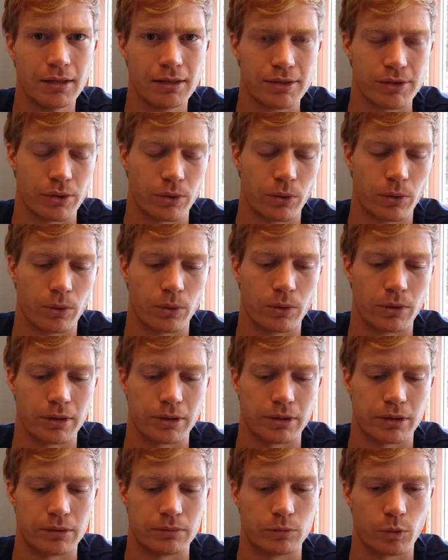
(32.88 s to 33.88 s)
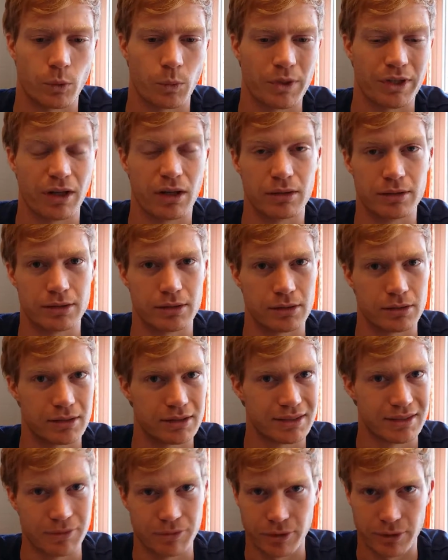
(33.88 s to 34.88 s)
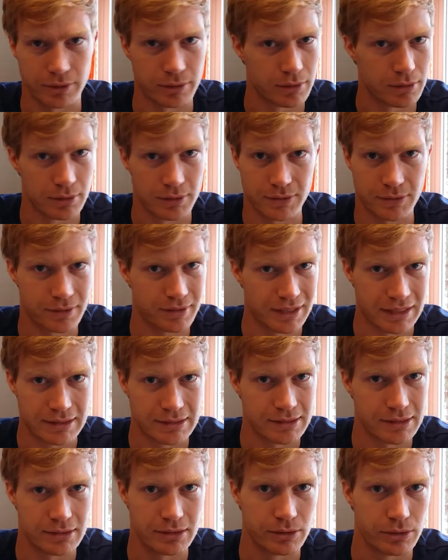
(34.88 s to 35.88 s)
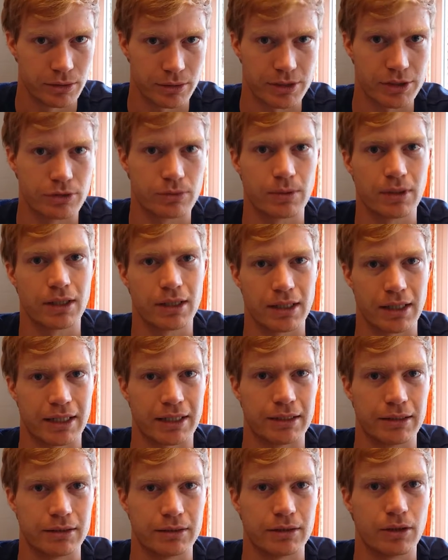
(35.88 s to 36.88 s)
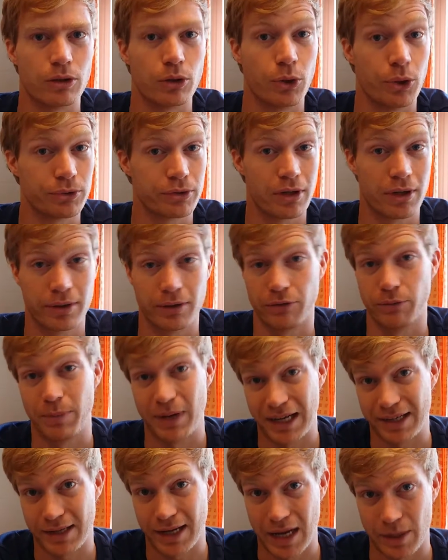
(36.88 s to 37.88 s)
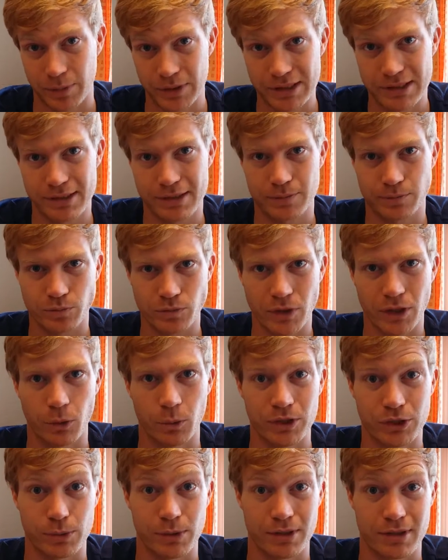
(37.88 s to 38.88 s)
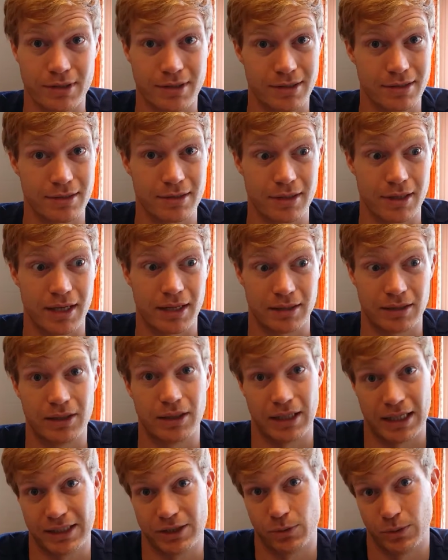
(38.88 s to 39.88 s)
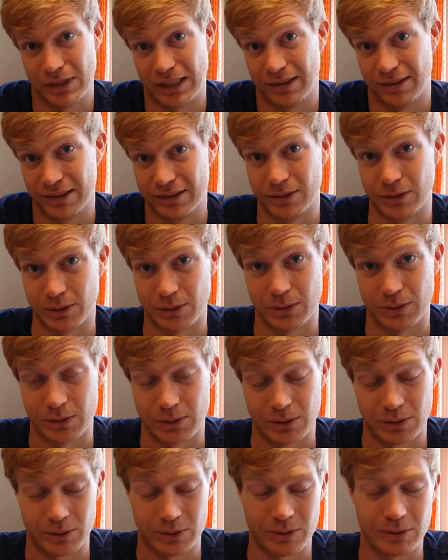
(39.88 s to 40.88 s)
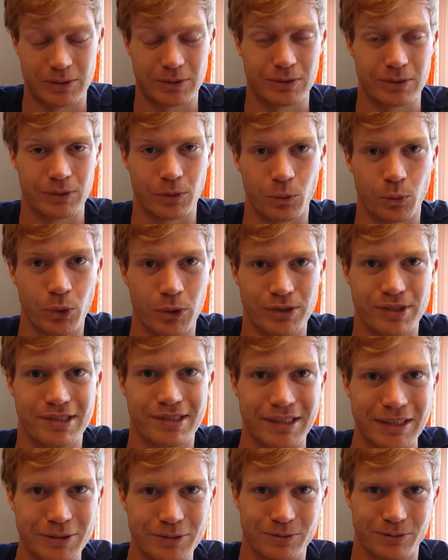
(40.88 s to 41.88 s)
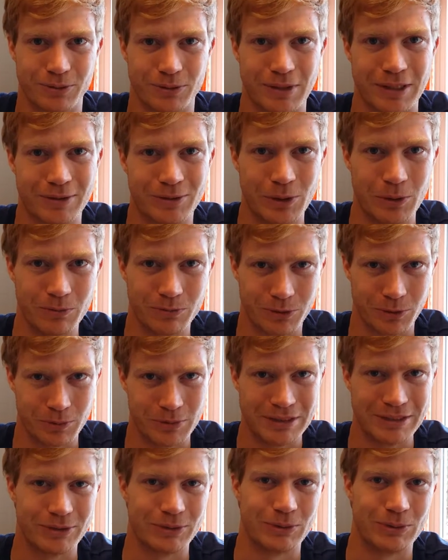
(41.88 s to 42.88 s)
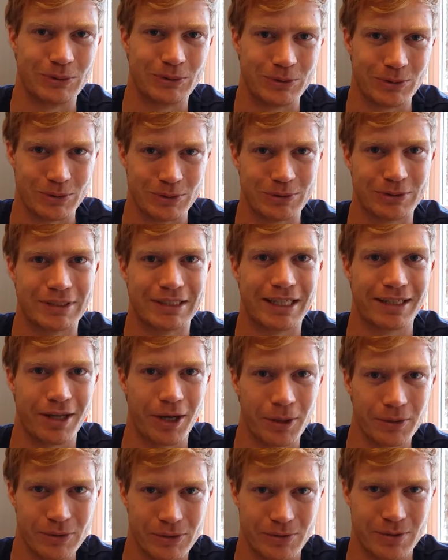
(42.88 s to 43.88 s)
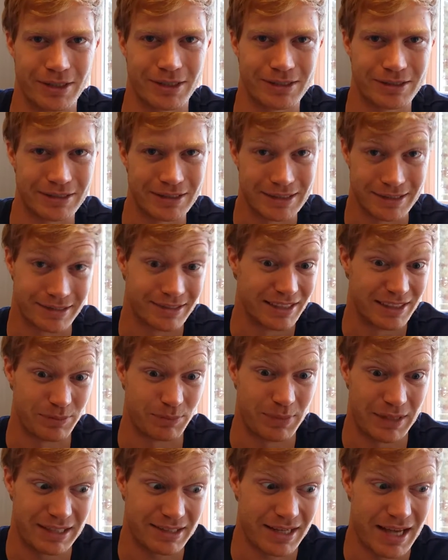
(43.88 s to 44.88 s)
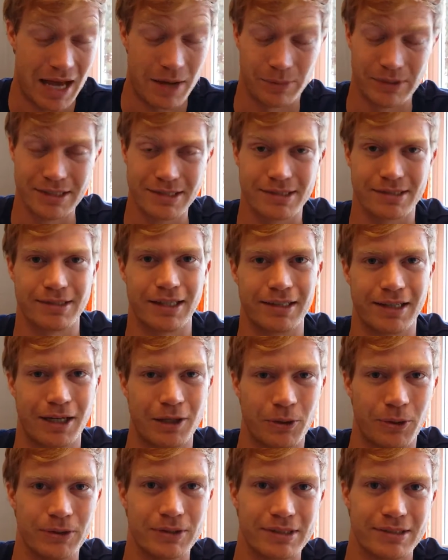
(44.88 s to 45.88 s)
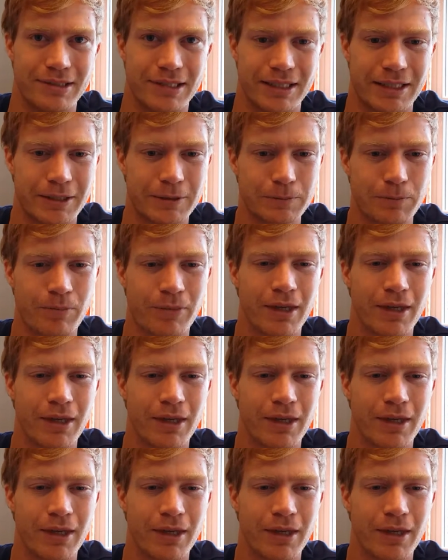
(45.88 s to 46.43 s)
So with all the difficult things in the orchestra, I learned a lot of bad habits, which was actually, I think, the worst thing for Artem for me to get out, these bad habits that I learned there.